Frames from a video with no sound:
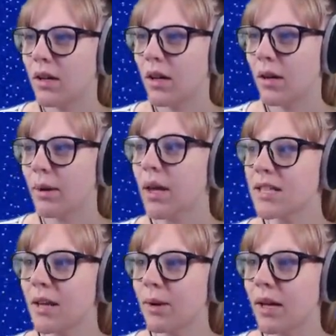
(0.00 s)
Uh, we got
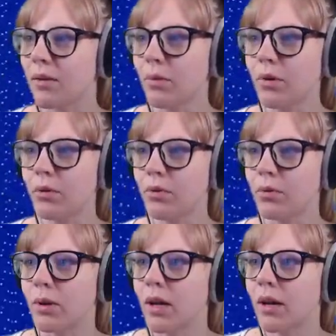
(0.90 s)
seaweed.
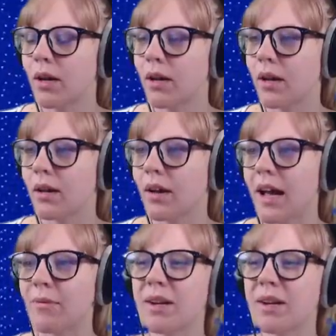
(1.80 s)
Woohoo. I